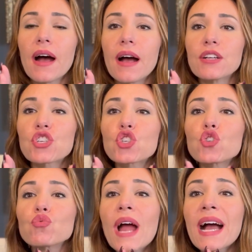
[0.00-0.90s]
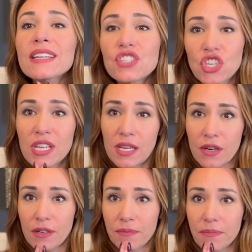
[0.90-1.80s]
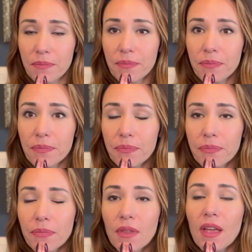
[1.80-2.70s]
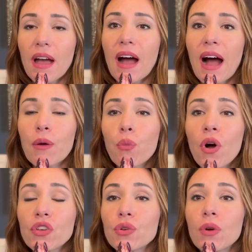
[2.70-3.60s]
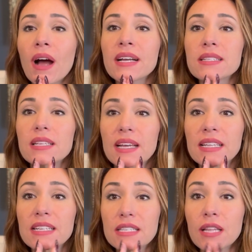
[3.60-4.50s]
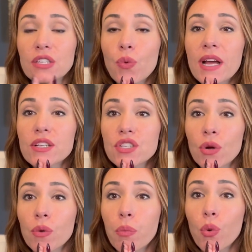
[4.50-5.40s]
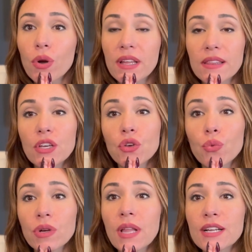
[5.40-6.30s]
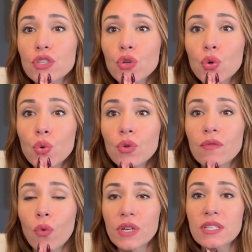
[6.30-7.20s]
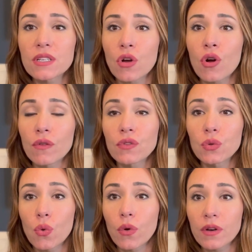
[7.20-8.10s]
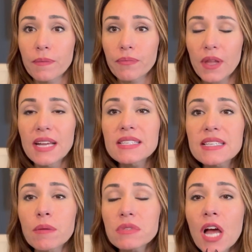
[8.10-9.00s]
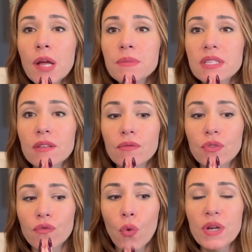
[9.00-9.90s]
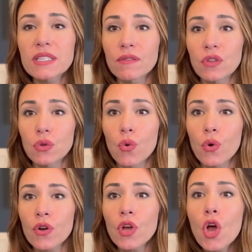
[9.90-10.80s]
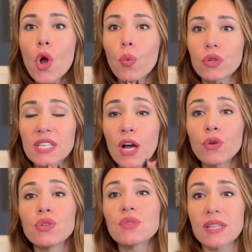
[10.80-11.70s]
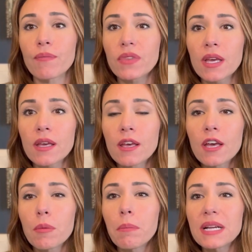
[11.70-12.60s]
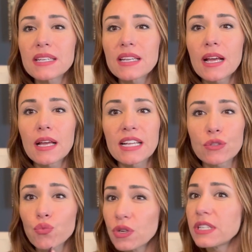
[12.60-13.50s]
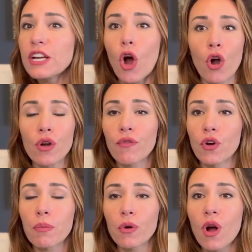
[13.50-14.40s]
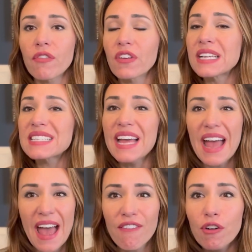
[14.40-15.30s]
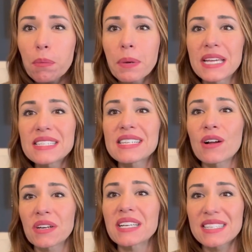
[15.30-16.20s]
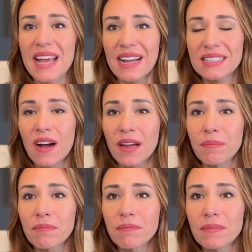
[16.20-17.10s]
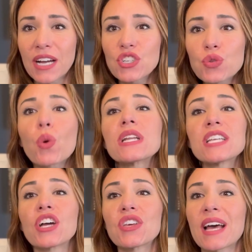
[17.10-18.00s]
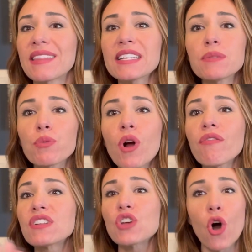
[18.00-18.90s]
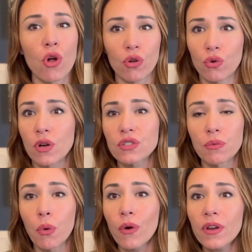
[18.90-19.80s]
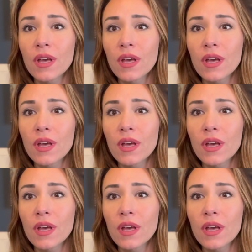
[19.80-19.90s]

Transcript: Strategy here. I want you guys, and that's why it's so important that you realize who the voices are of the Lord. And sometimes the voice of the Lord will tell you something, but it's really hard for a prophet to ever pin down an exact time. I just want to tell you that. That's prophets all across the board.